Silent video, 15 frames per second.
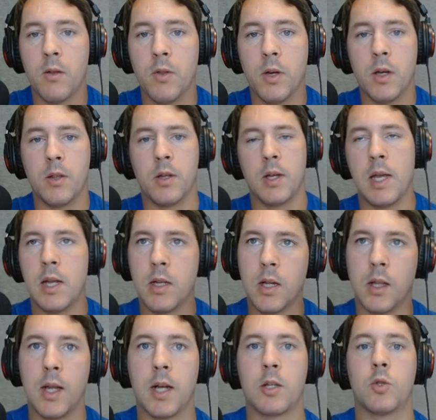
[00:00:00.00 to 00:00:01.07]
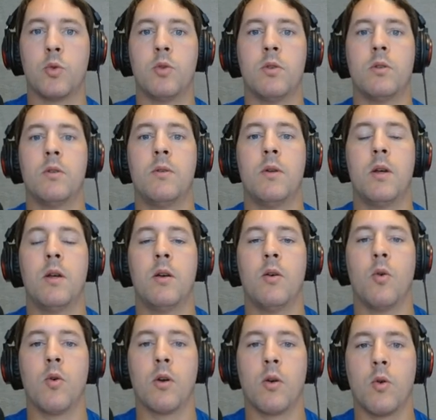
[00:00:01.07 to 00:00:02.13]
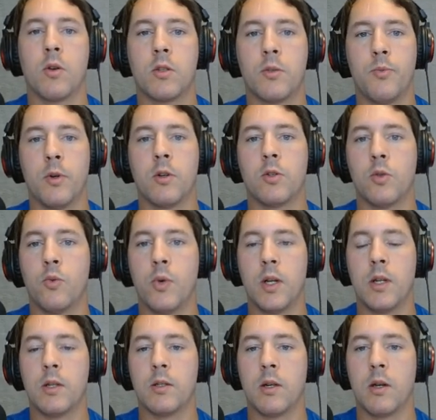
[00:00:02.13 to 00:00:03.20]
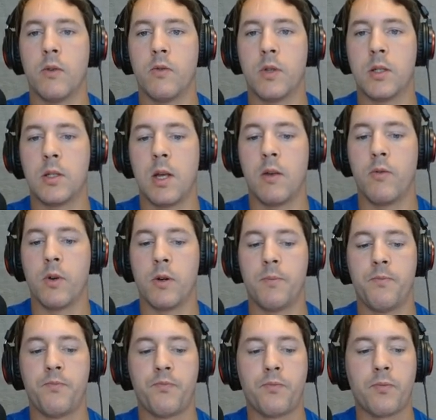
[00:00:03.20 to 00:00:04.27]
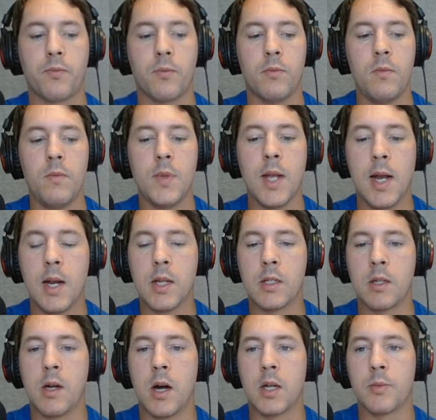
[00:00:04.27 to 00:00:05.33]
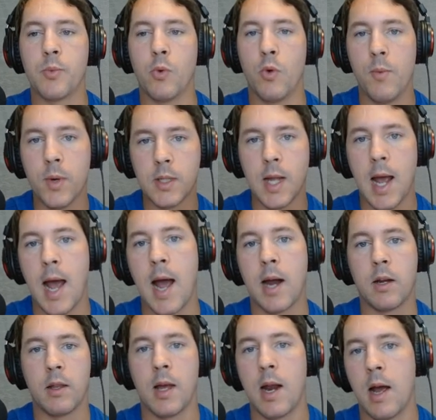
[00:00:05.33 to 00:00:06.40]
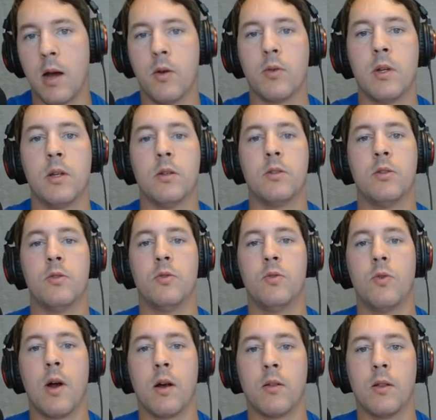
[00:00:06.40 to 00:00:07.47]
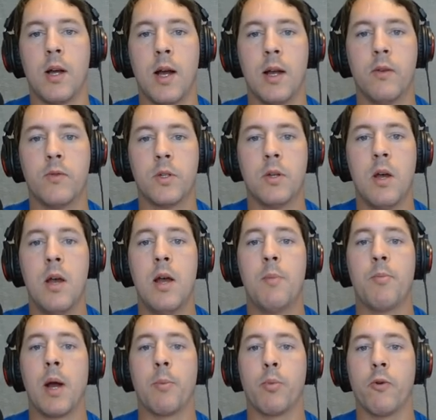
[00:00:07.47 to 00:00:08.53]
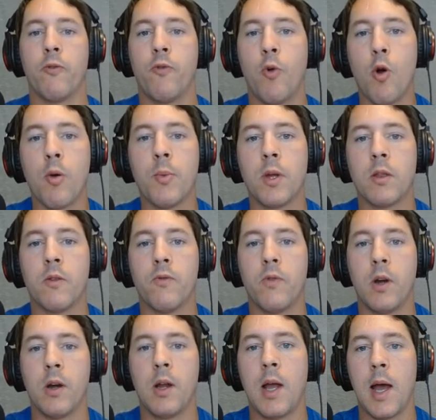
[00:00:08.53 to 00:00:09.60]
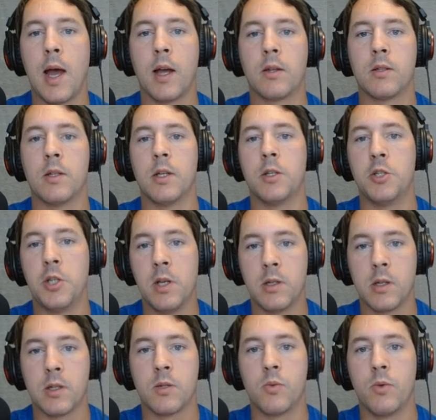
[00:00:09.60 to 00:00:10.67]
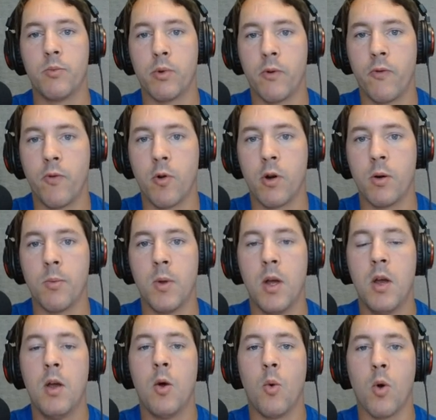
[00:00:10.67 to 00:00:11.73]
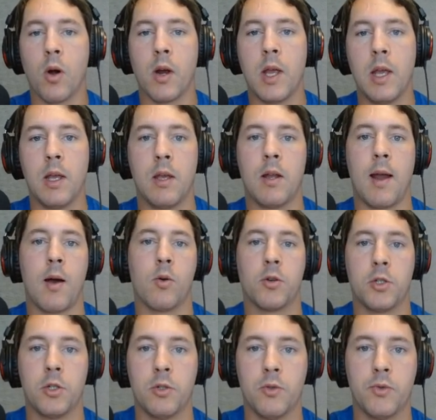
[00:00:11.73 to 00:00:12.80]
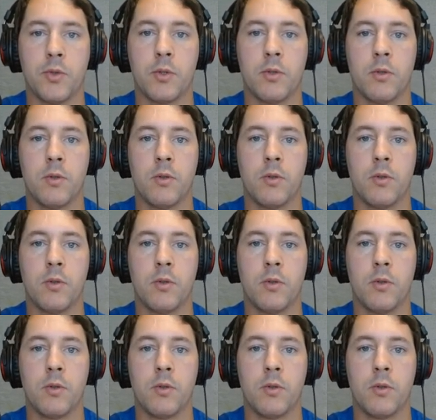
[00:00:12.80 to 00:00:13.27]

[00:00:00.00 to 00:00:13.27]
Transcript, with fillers: the intellectual or spiritual witness of the Savior and his gospel. We must act that out into our lives by performing the very acts that Jesus would perform were he in our shoes.